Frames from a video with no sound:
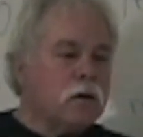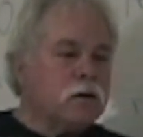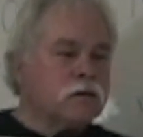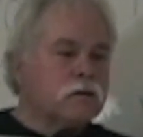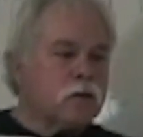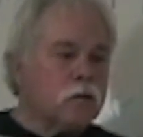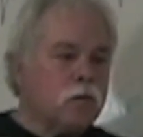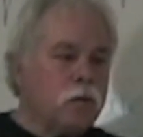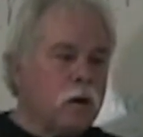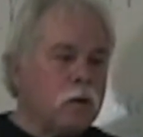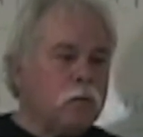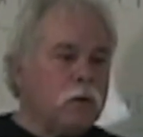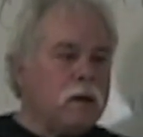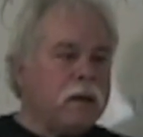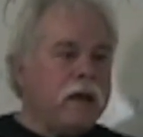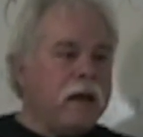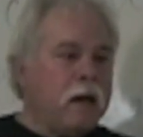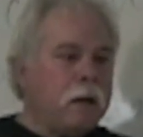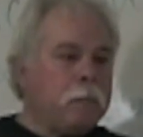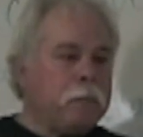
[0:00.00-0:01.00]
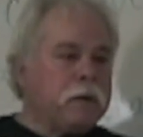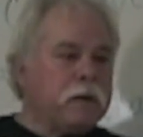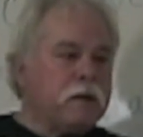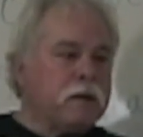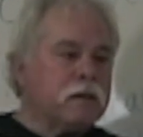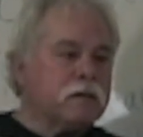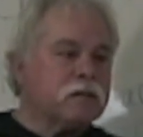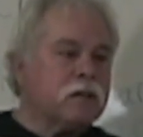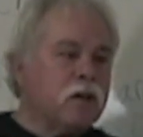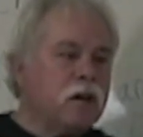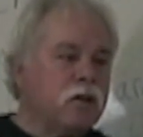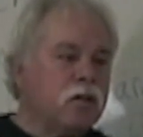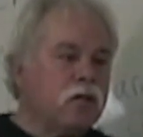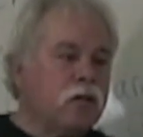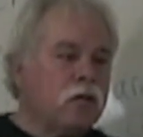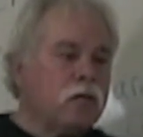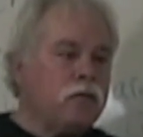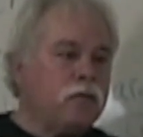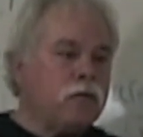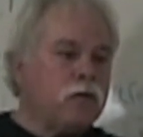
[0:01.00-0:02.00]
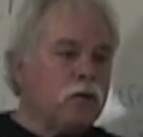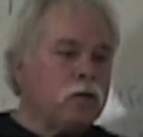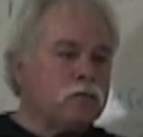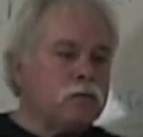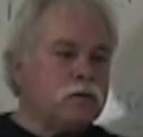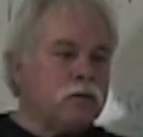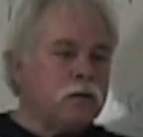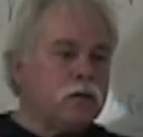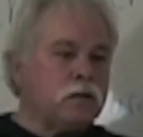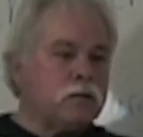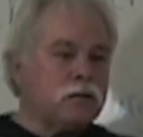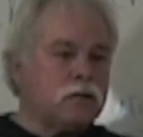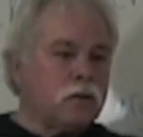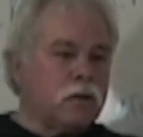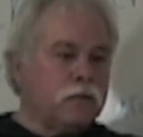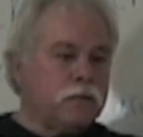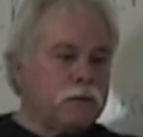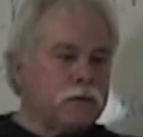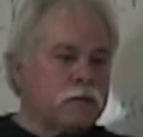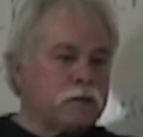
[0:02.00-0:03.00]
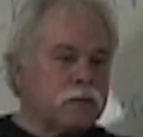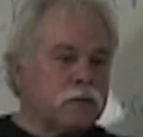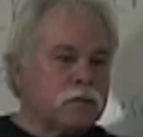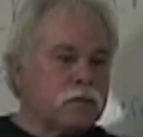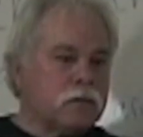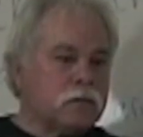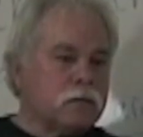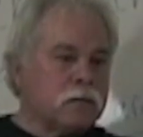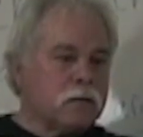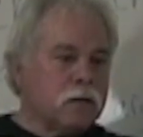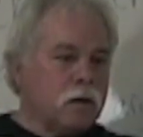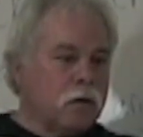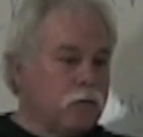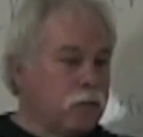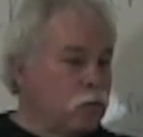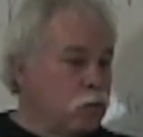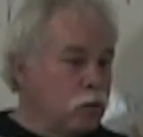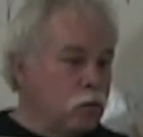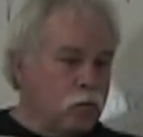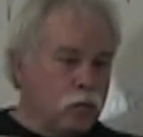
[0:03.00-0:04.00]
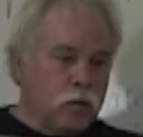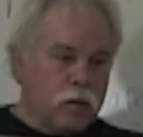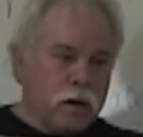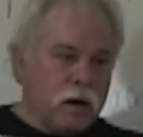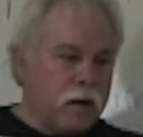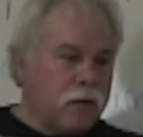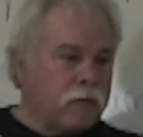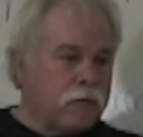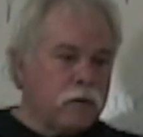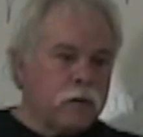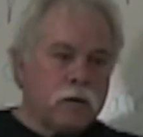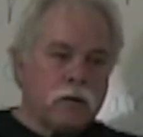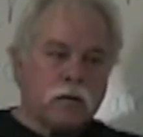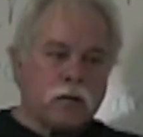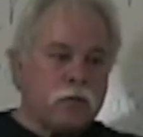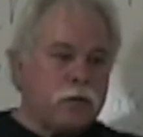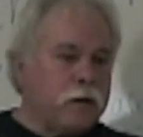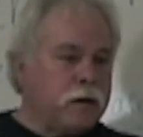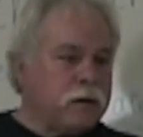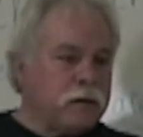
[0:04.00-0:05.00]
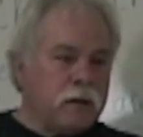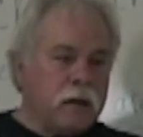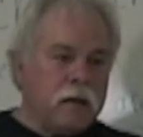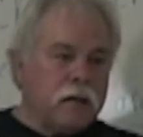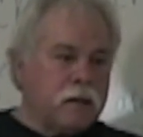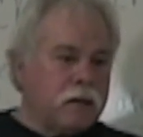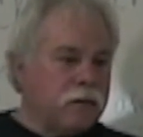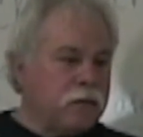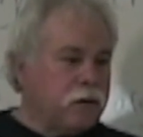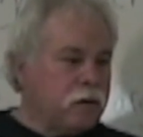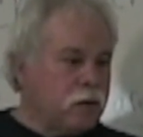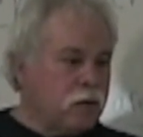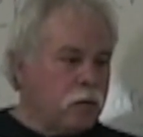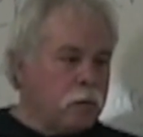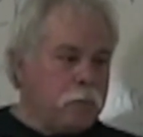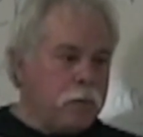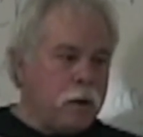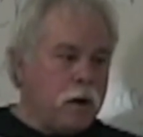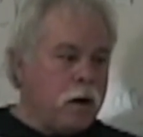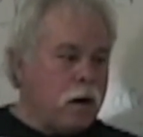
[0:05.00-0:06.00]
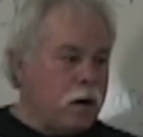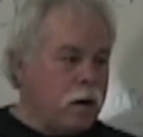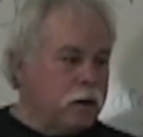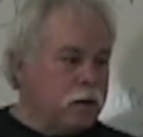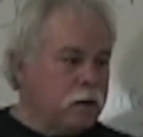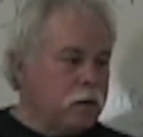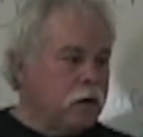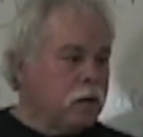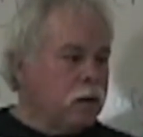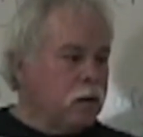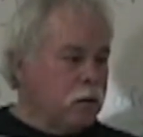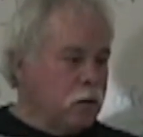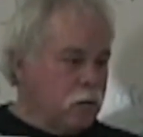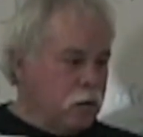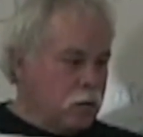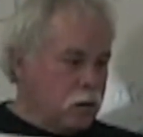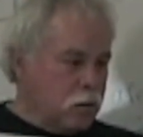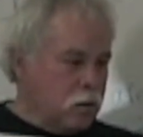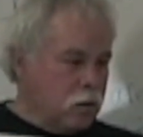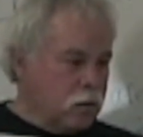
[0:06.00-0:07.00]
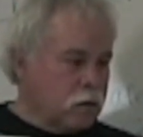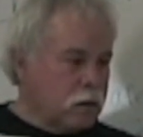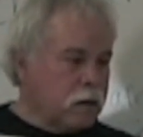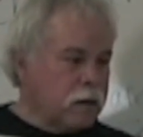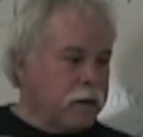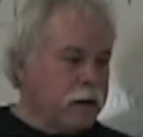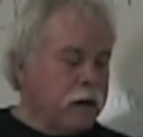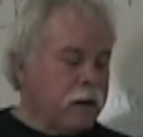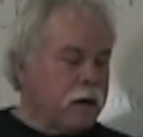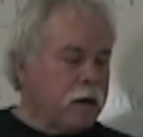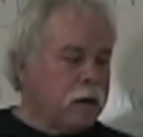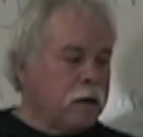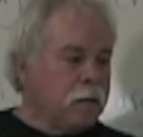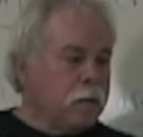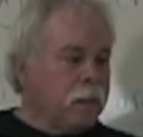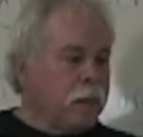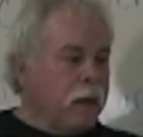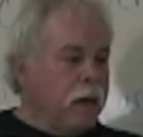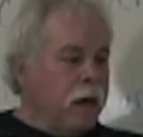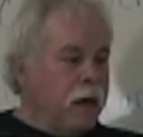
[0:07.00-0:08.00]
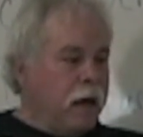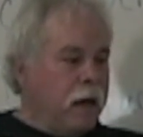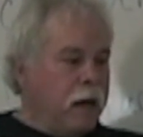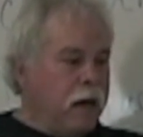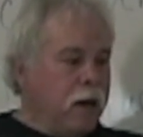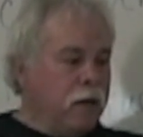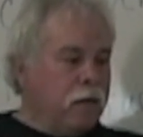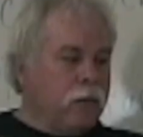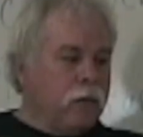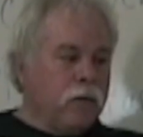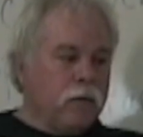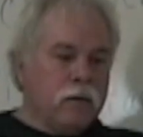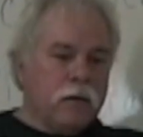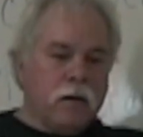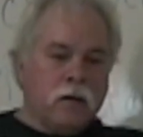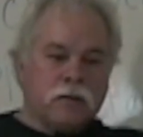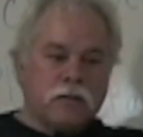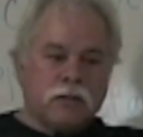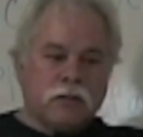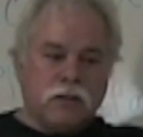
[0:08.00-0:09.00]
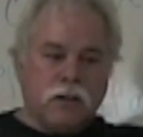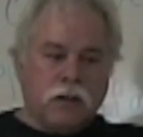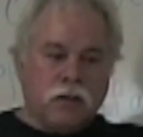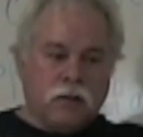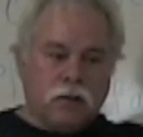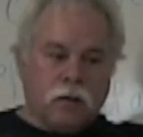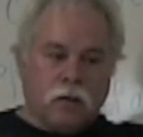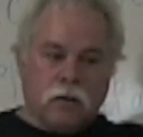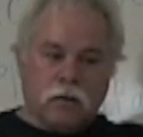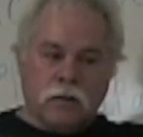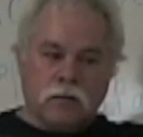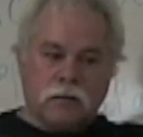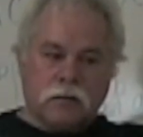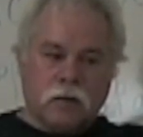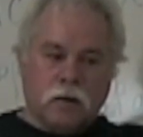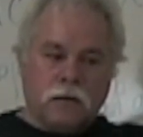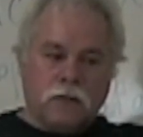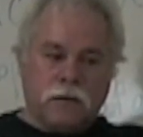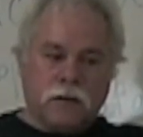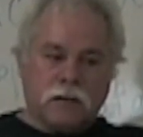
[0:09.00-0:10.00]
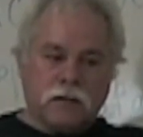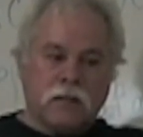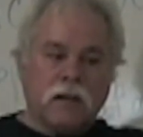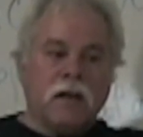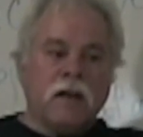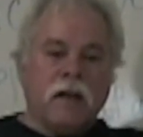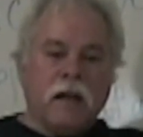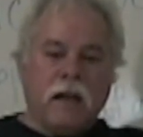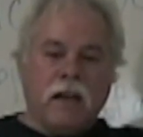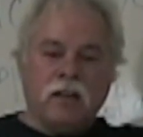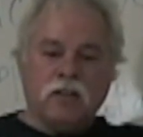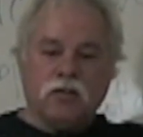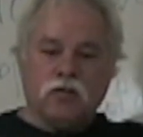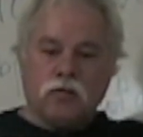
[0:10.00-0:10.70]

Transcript: So what will happen is they'll float to the surface of wherever creek they live in or pond or lake, and they'll sit there on the surface and